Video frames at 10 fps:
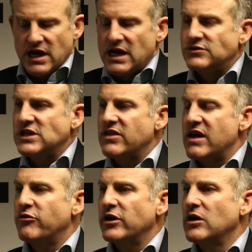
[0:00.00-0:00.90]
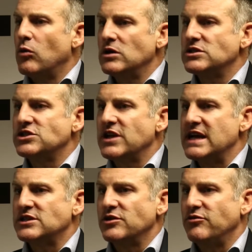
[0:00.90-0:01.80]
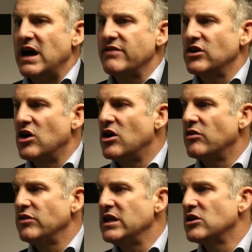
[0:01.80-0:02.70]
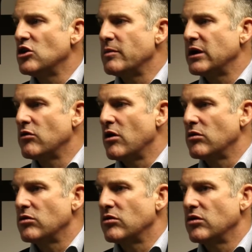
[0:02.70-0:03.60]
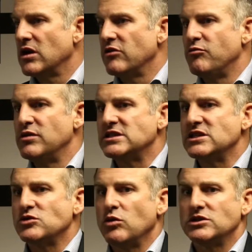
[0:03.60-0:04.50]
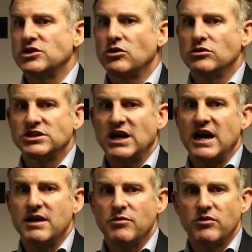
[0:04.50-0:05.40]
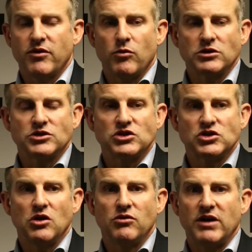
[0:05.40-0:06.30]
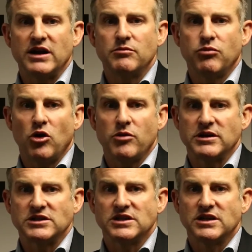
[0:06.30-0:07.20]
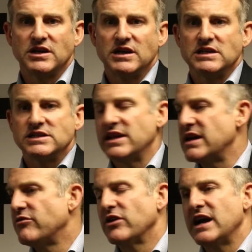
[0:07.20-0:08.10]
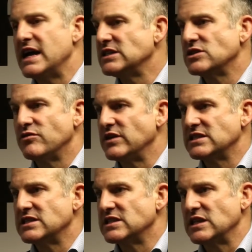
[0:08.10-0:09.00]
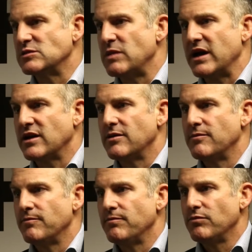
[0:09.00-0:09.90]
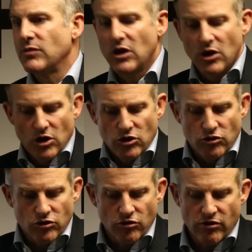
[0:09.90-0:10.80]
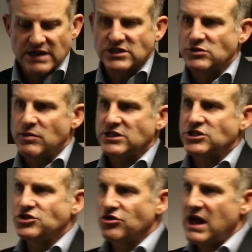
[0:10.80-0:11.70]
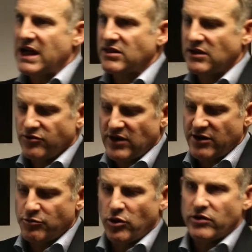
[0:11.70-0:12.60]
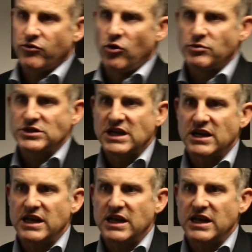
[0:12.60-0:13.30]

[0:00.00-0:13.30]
If South Africa wants to get to 5.5 economic growth, if business wants a good time, if we want to solve unemployment, South Africa has to fix the six-pack. You can write as much as you like that 5.4%